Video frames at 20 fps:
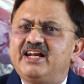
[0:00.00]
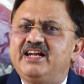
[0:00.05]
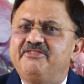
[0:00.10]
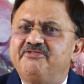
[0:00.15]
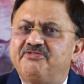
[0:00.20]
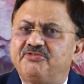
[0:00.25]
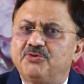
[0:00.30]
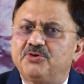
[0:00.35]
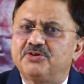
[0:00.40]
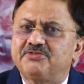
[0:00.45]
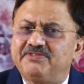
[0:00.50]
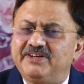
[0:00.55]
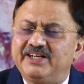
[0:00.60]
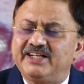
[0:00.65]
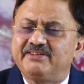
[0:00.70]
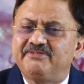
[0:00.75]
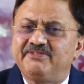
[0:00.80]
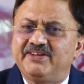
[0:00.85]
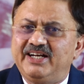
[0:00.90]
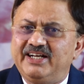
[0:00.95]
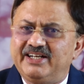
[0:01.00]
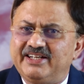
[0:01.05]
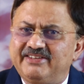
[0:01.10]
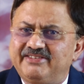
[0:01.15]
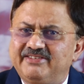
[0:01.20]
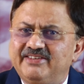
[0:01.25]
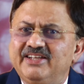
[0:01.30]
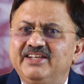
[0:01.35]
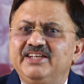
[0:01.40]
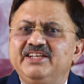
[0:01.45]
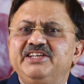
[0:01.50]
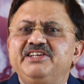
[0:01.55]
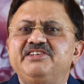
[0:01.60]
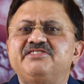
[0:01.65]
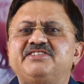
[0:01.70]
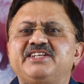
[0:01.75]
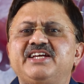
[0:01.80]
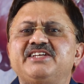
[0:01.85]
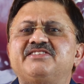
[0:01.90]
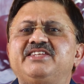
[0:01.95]
lymph nodes where it is
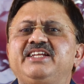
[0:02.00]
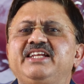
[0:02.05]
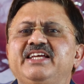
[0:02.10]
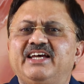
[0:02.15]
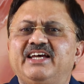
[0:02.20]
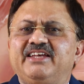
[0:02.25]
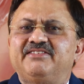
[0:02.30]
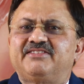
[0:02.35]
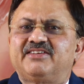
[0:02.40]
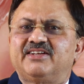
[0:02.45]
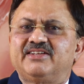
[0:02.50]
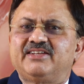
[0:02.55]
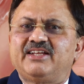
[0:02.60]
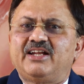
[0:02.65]
stage cancer.